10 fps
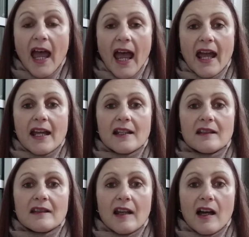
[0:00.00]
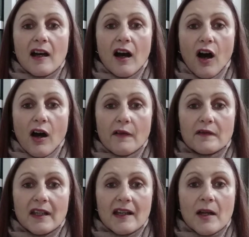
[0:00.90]
And
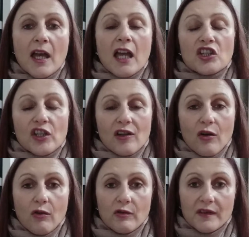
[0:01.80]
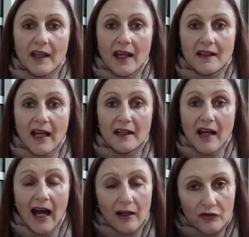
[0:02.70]
after she caused
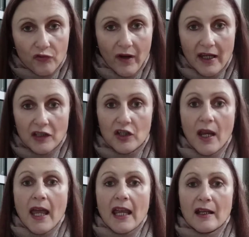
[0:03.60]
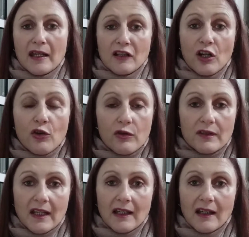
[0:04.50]
an outrage,
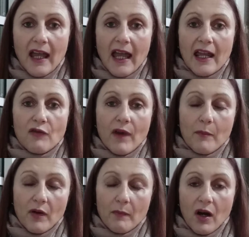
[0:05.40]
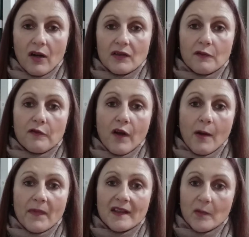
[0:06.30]
including a reprimand
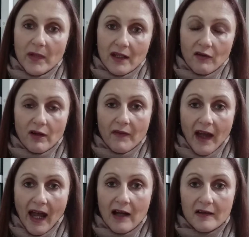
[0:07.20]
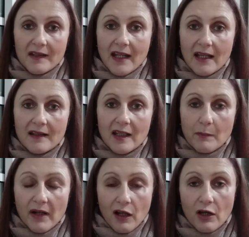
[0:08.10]
from the Speaker of the House, Nancy
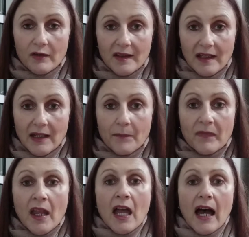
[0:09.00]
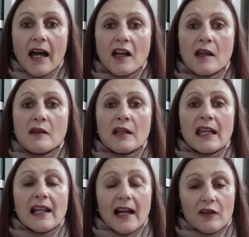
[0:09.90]
Pelosi,
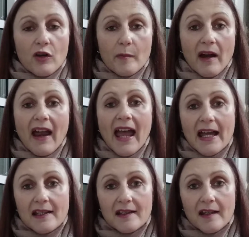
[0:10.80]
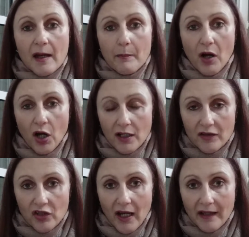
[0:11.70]
Ilhan Omar has
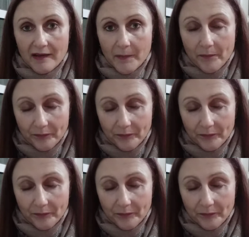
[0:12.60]
apologized.